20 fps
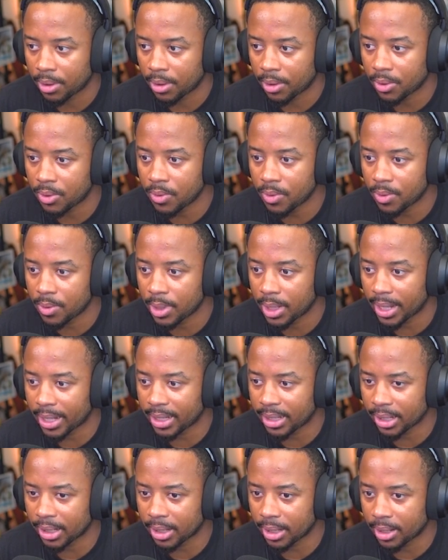Ooh, I
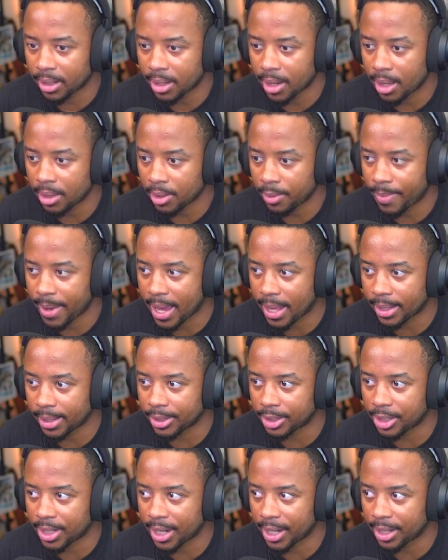like the color
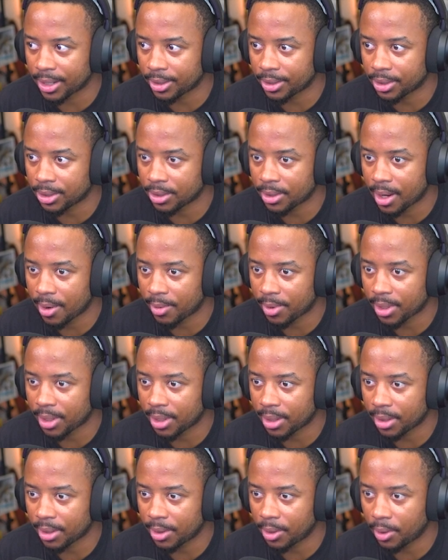palette change. Now we're
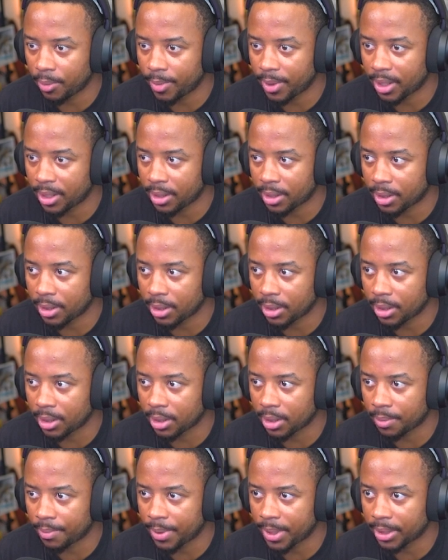getting a little bit in
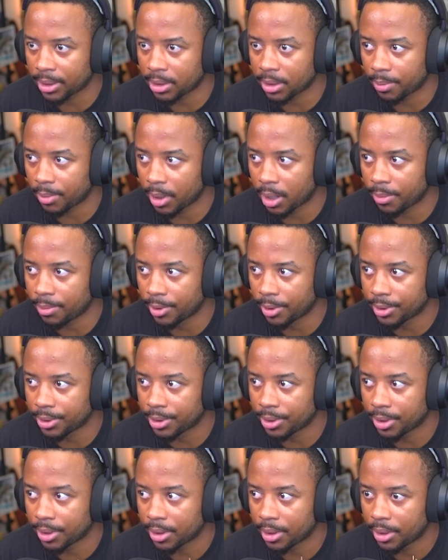the pinks and purples.